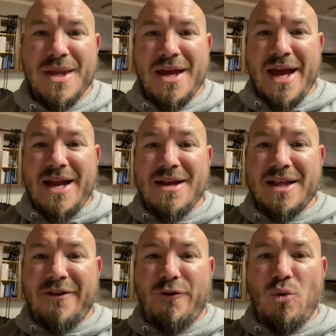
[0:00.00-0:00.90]
hey,
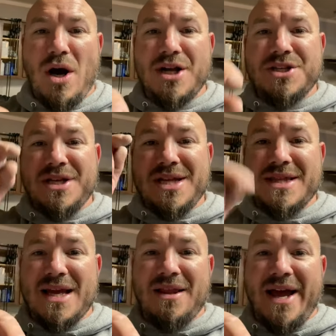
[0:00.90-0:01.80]
thanks for watching.
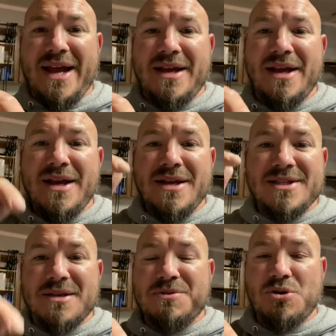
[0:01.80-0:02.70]
Hit that like,
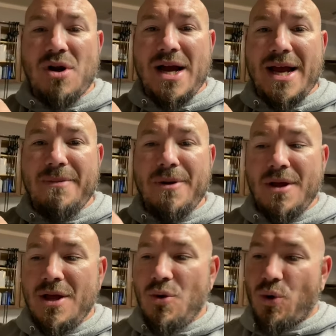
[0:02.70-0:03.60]
subscribe.
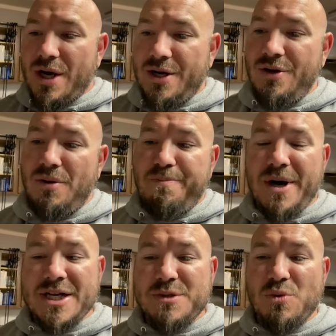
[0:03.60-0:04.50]
We're gonna do a
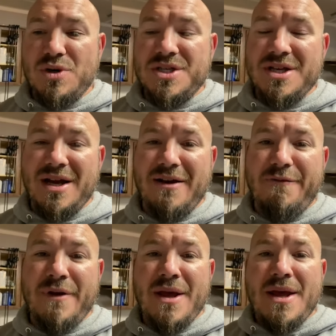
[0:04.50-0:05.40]
bunch more
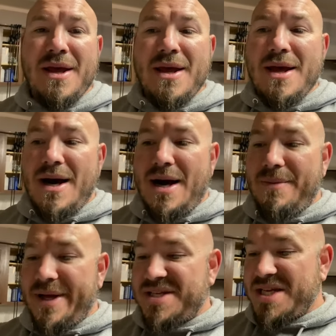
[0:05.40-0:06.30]
stuff.
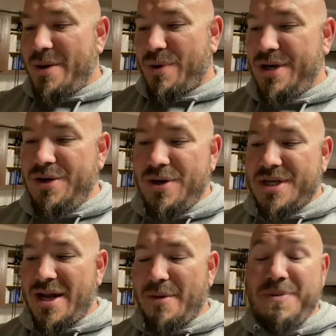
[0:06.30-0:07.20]
Um, like I said, we're gonna do a
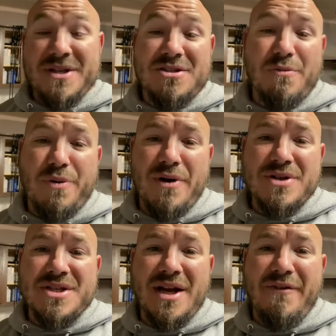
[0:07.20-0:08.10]
ton of Pitster Pro
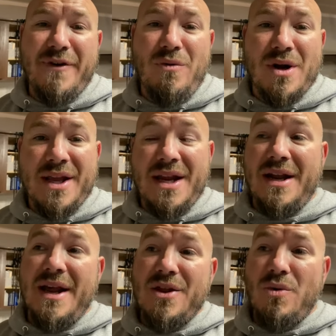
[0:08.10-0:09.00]
stuff. I want to get
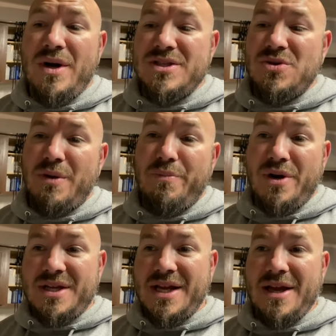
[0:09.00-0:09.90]
another one so we can
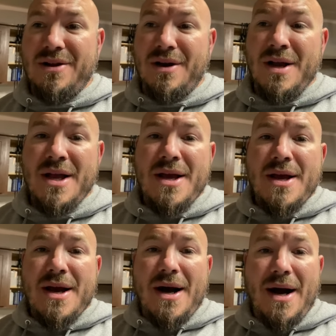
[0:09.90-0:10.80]
put it together
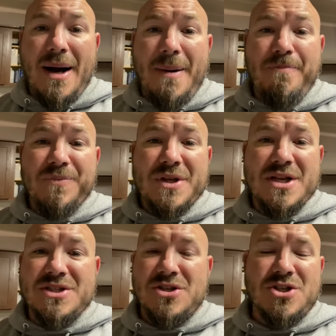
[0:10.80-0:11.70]
because um,
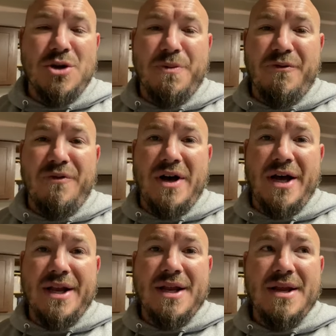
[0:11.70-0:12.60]
they're super
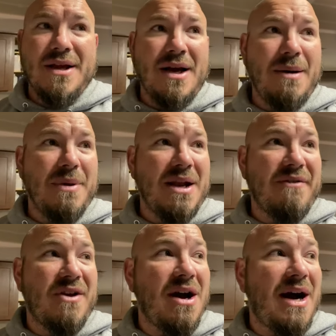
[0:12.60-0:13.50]
fun. Um, and
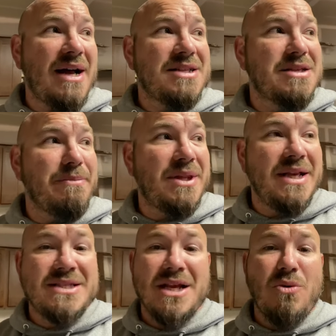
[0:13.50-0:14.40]
I've got some
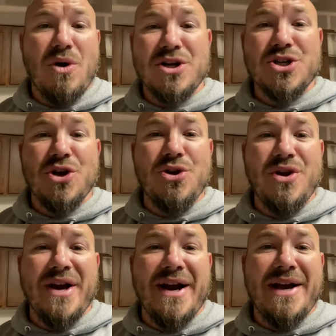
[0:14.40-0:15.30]
things that I want to show
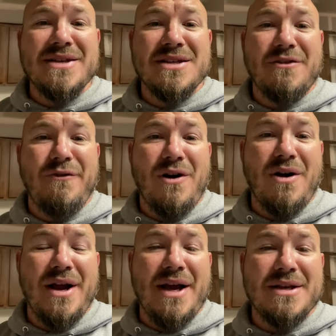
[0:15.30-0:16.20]
you guys as
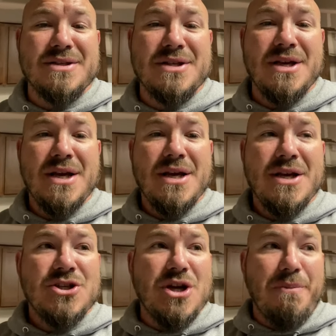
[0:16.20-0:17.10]
far as
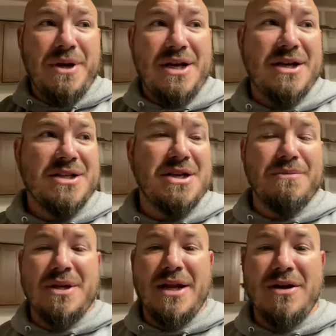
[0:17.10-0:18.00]
jumping into
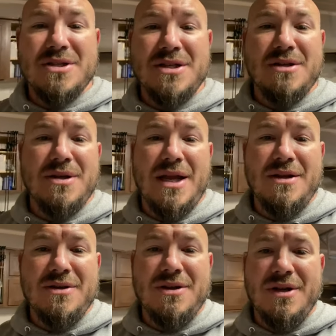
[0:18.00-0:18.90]
something else and
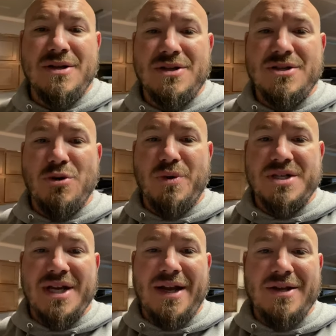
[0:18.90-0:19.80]
and and super
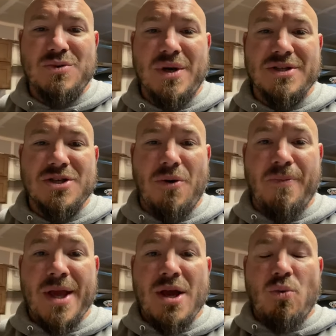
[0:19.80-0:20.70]
exciting as well.
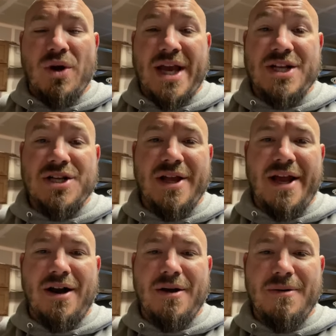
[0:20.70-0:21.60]
So we'll catch you
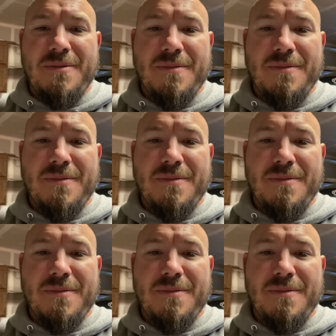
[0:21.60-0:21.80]
later.